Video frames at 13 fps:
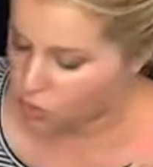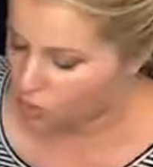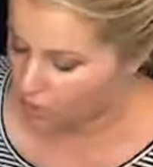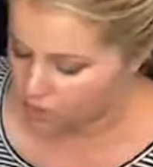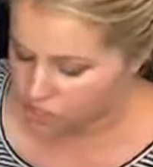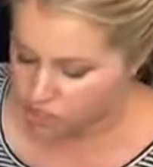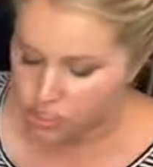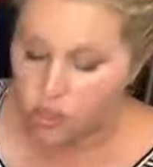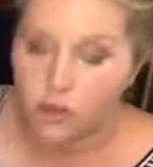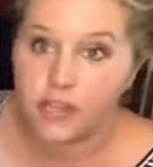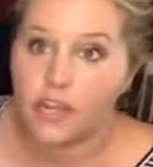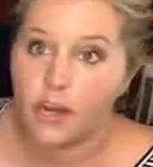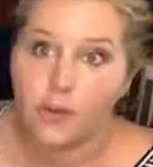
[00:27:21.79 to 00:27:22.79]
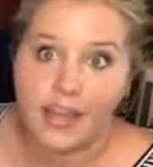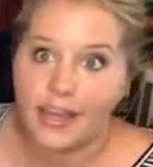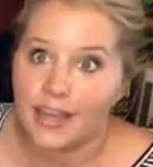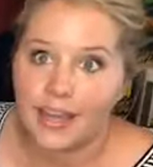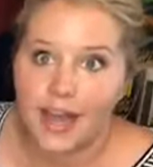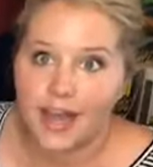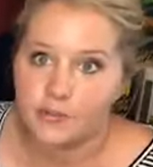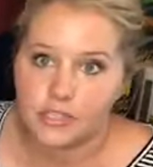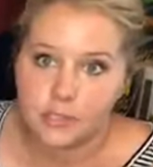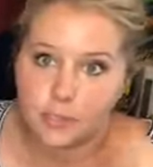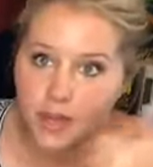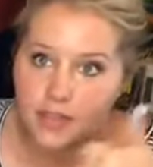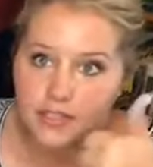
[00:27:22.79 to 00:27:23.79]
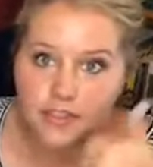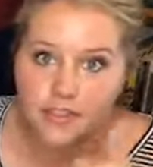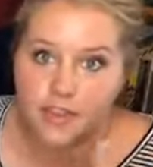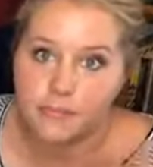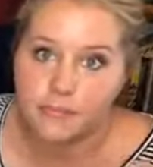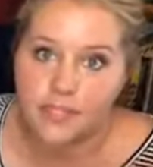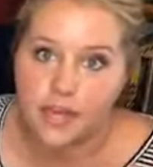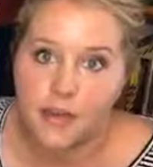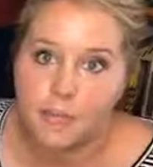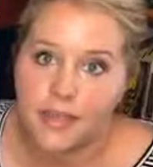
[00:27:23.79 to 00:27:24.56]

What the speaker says: or any kind of response, a thumbs up,